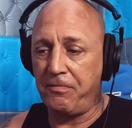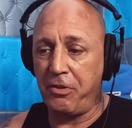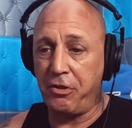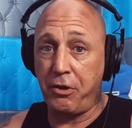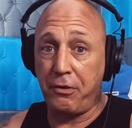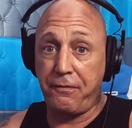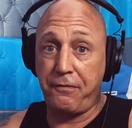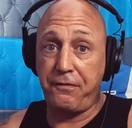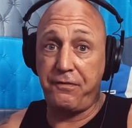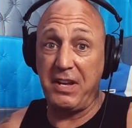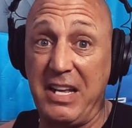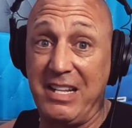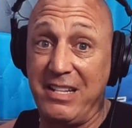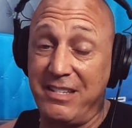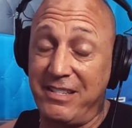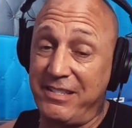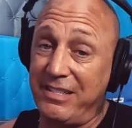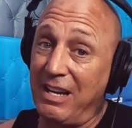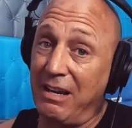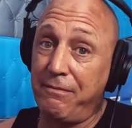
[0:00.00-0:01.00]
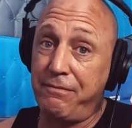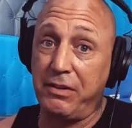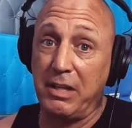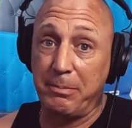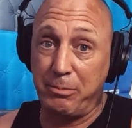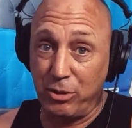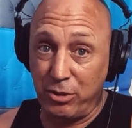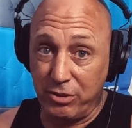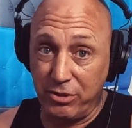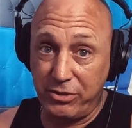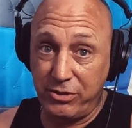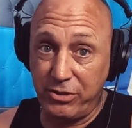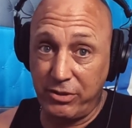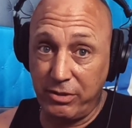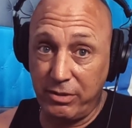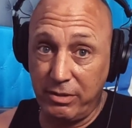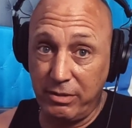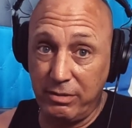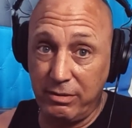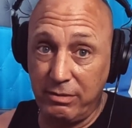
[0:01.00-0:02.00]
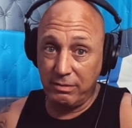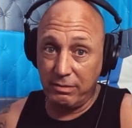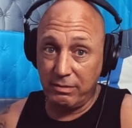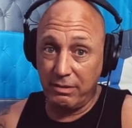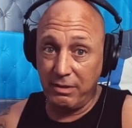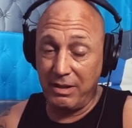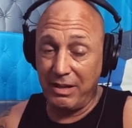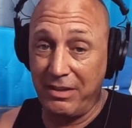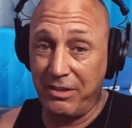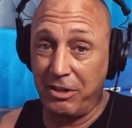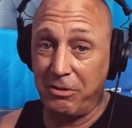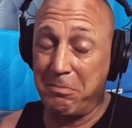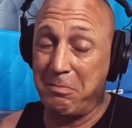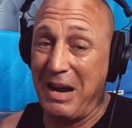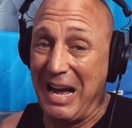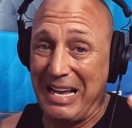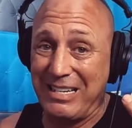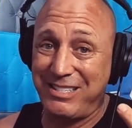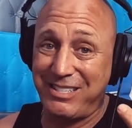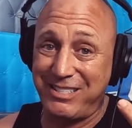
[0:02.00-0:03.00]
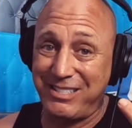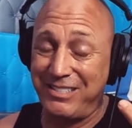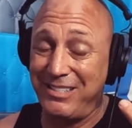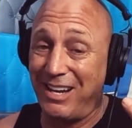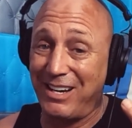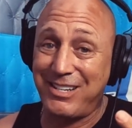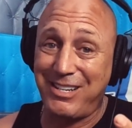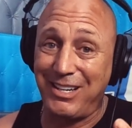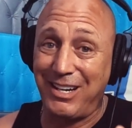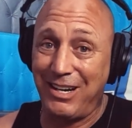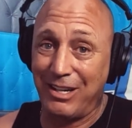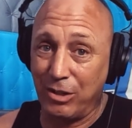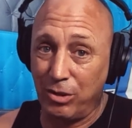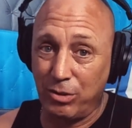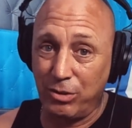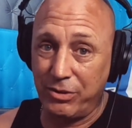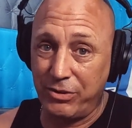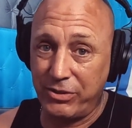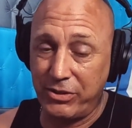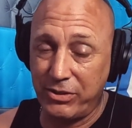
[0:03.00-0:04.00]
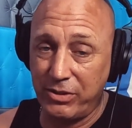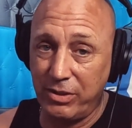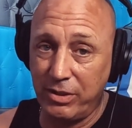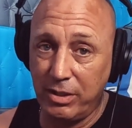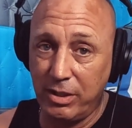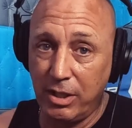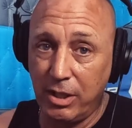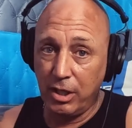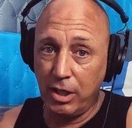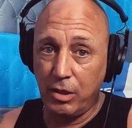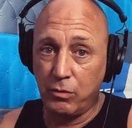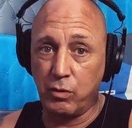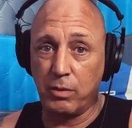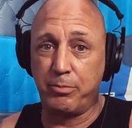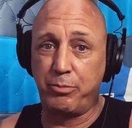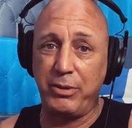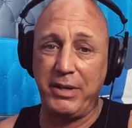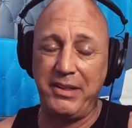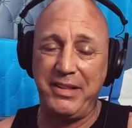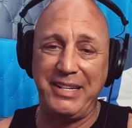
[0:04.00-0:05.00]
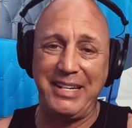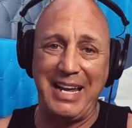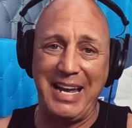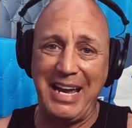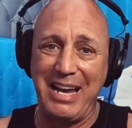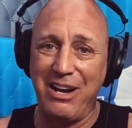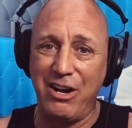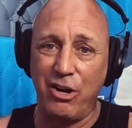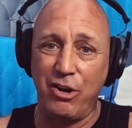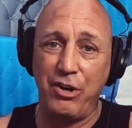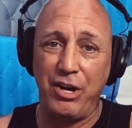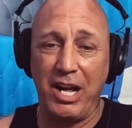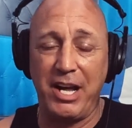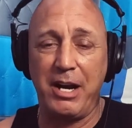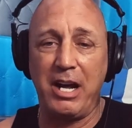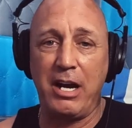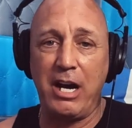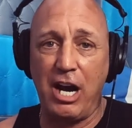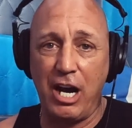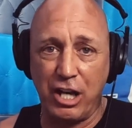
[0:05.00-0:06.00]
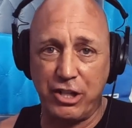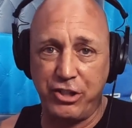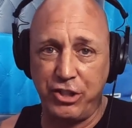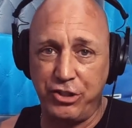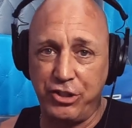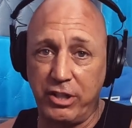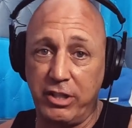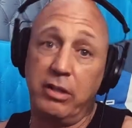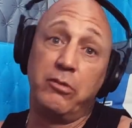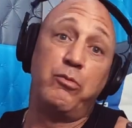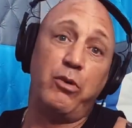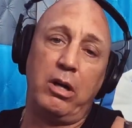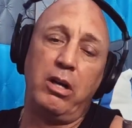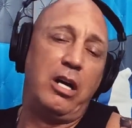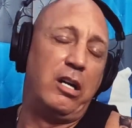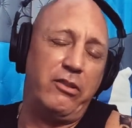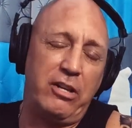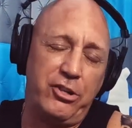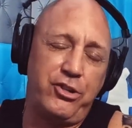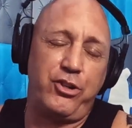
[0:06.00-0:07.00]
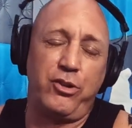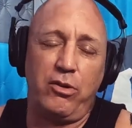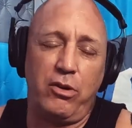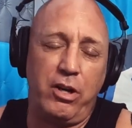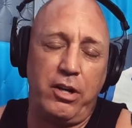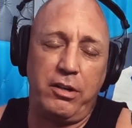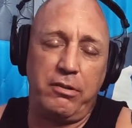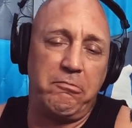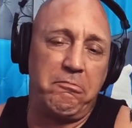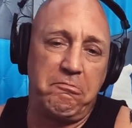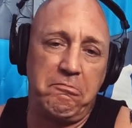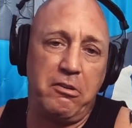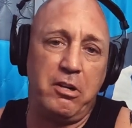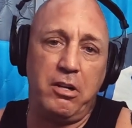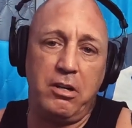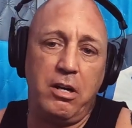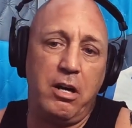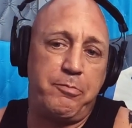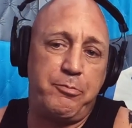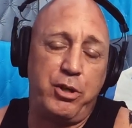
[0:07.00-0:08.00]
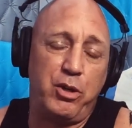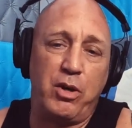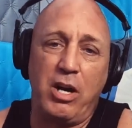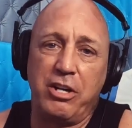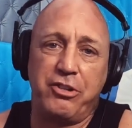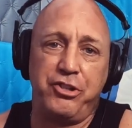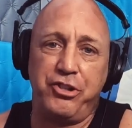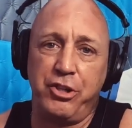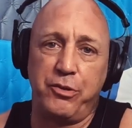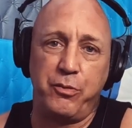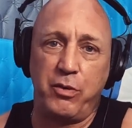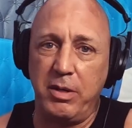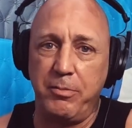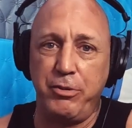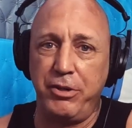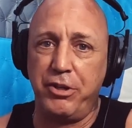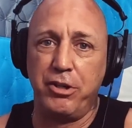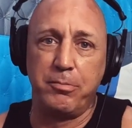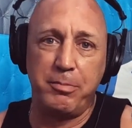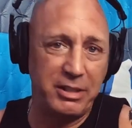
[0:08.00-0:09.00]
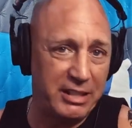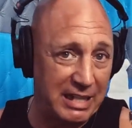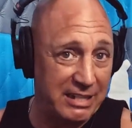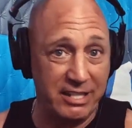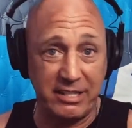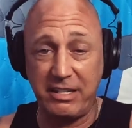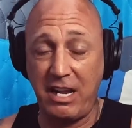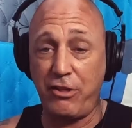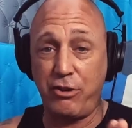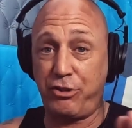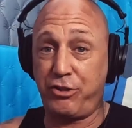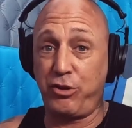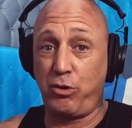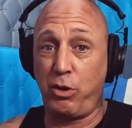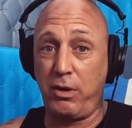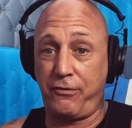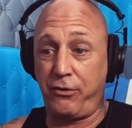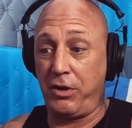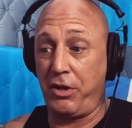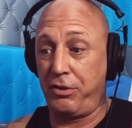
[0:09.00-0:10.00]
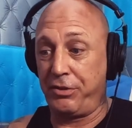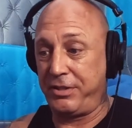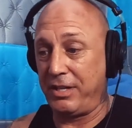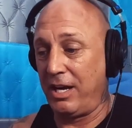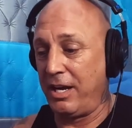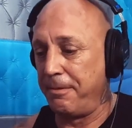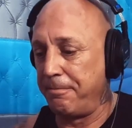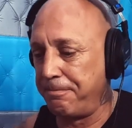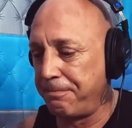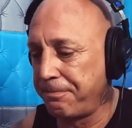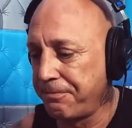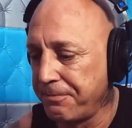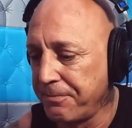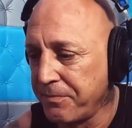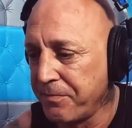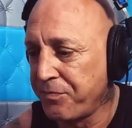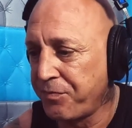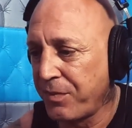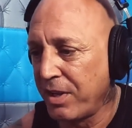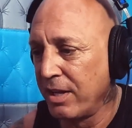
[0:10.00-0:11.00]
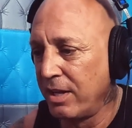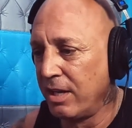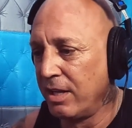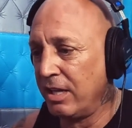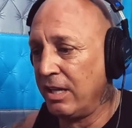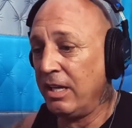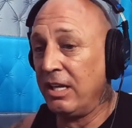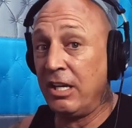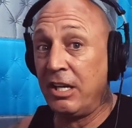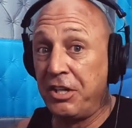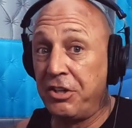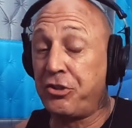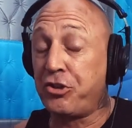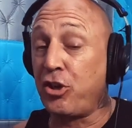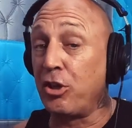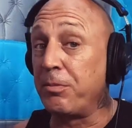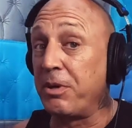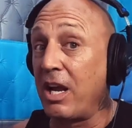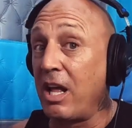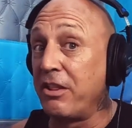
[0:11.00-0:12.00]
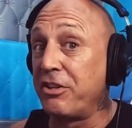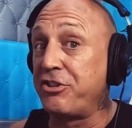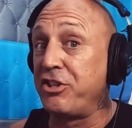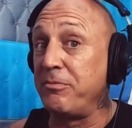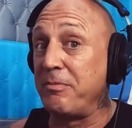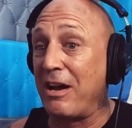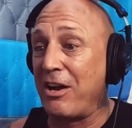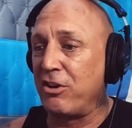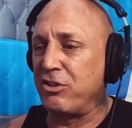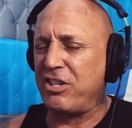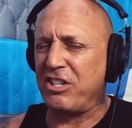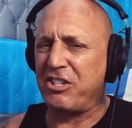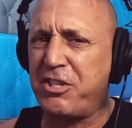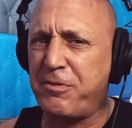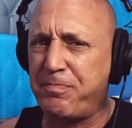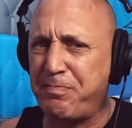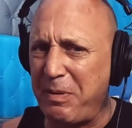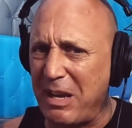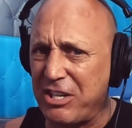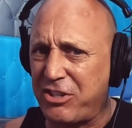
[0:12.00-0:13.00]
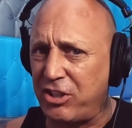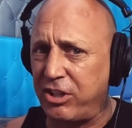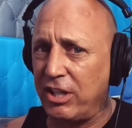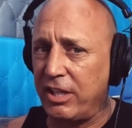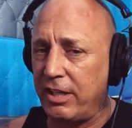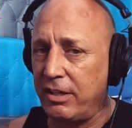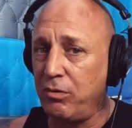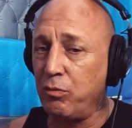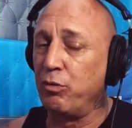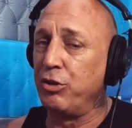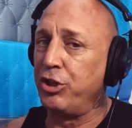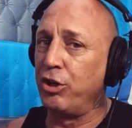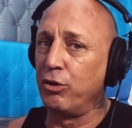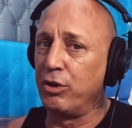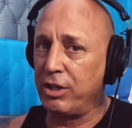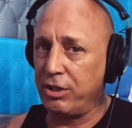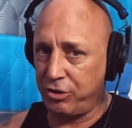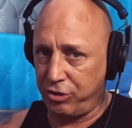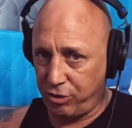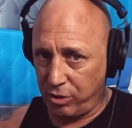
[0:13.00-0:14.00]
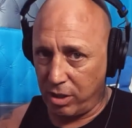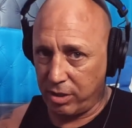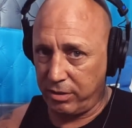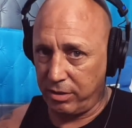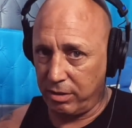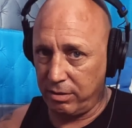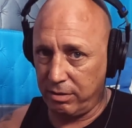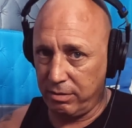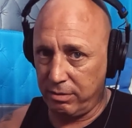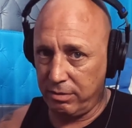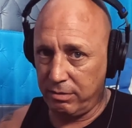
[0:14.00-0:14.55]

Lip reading: They're fins, not flippers. They're masks, not goggles. We're breathing air, not oxygen. Well, unless you're on a pure oxygen rebreather, but that's another story for another time. Terminology matters, especially when you're an instructor.